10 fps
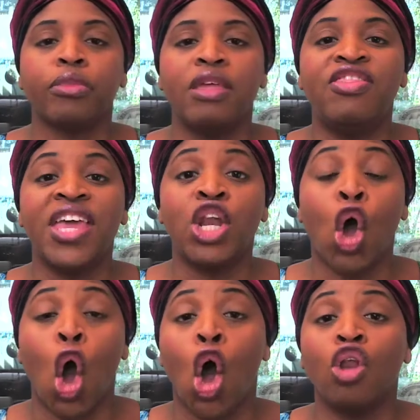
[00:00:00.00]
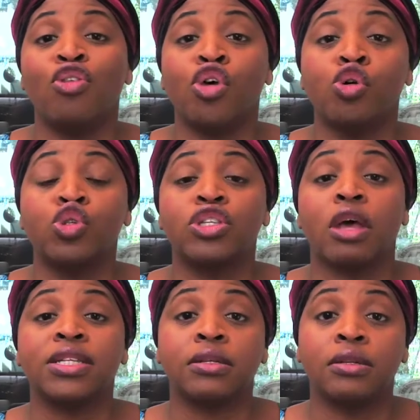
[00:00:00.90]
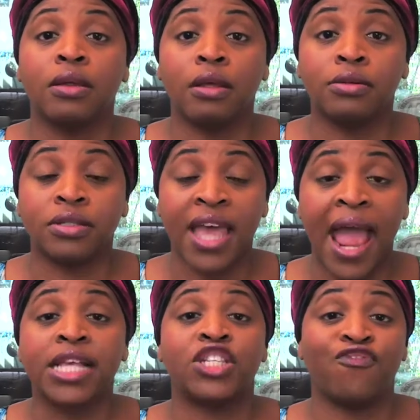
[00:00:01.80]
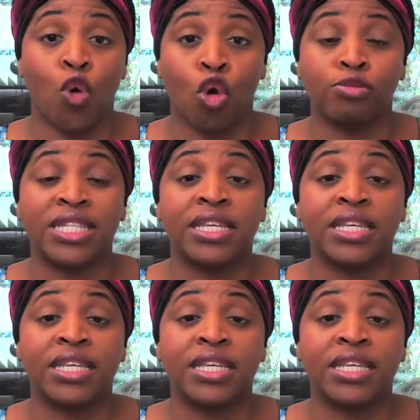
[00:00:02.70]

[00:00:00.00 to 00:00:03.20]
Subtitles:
then on those tax forms,